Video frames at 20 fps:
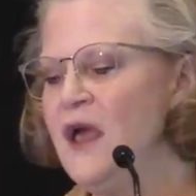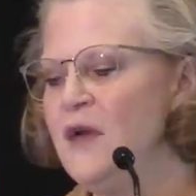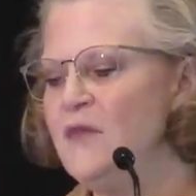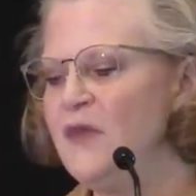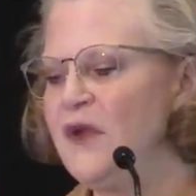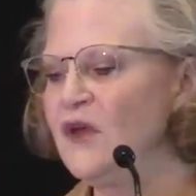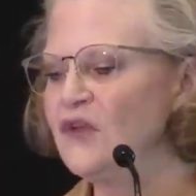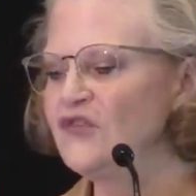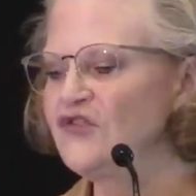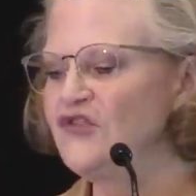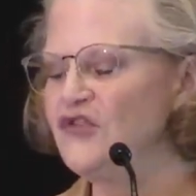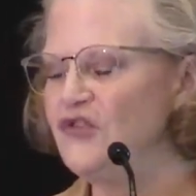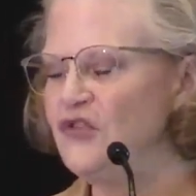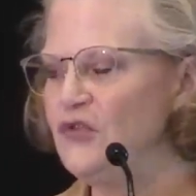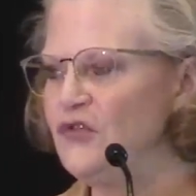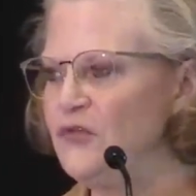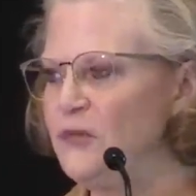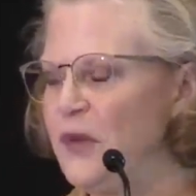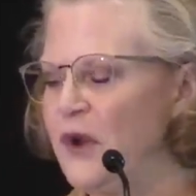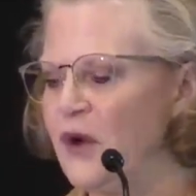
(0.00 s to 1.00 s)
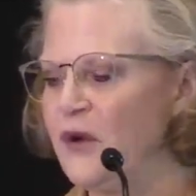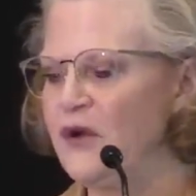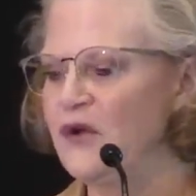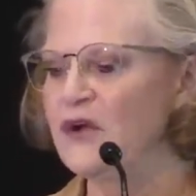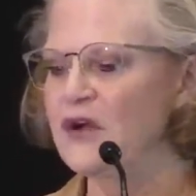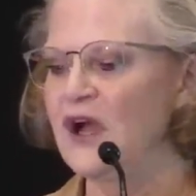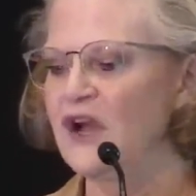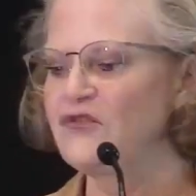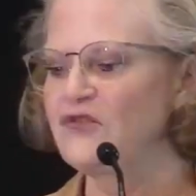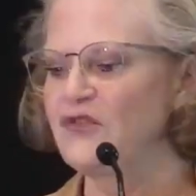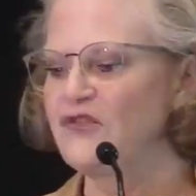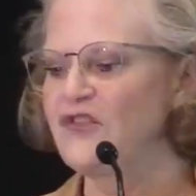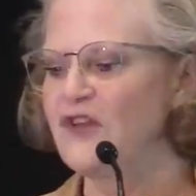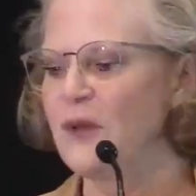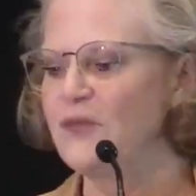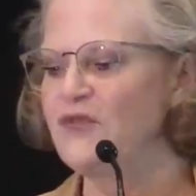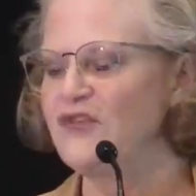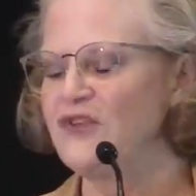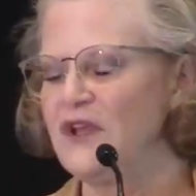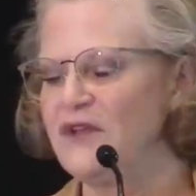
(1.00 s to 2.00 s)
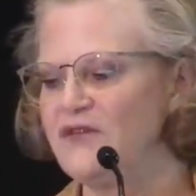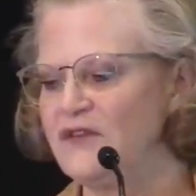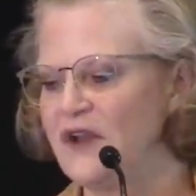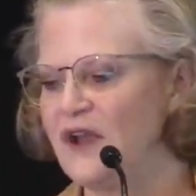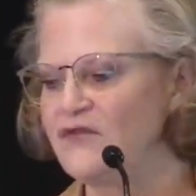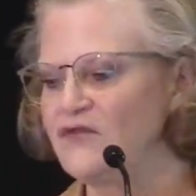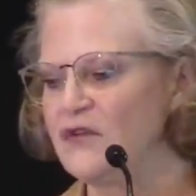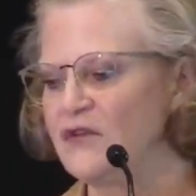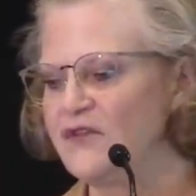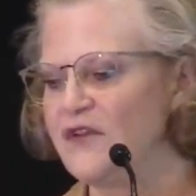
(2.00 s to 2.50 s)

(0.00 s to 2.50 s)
Males should use barrier contraception even after